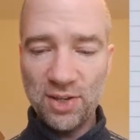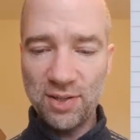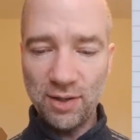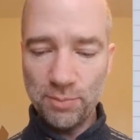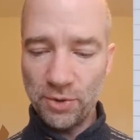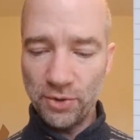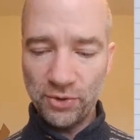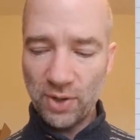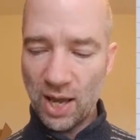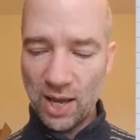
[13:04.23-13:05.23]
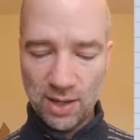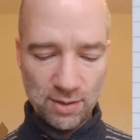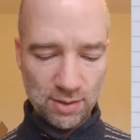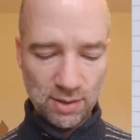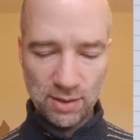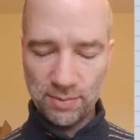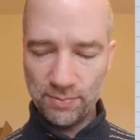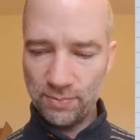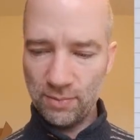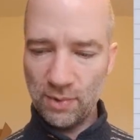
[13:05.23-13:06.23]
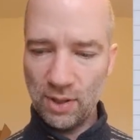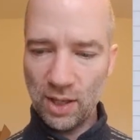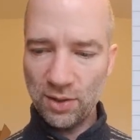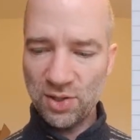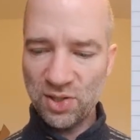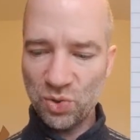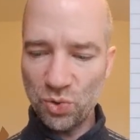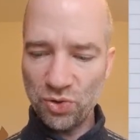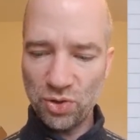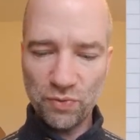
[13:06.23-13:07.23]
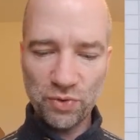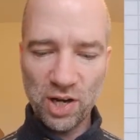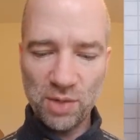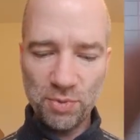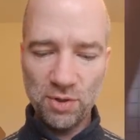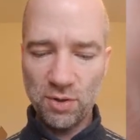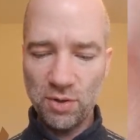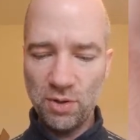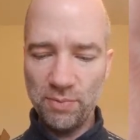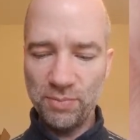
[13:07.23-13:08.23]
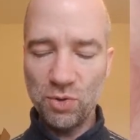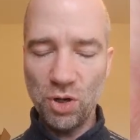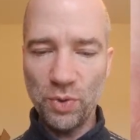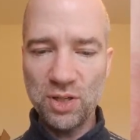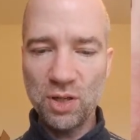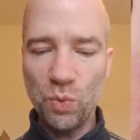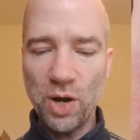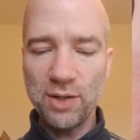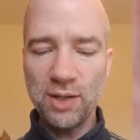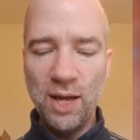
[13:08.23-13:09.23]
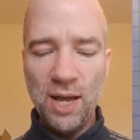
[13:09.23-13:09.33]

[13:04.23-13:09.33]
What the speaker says: syllables, and that's sort of right, but not always quite.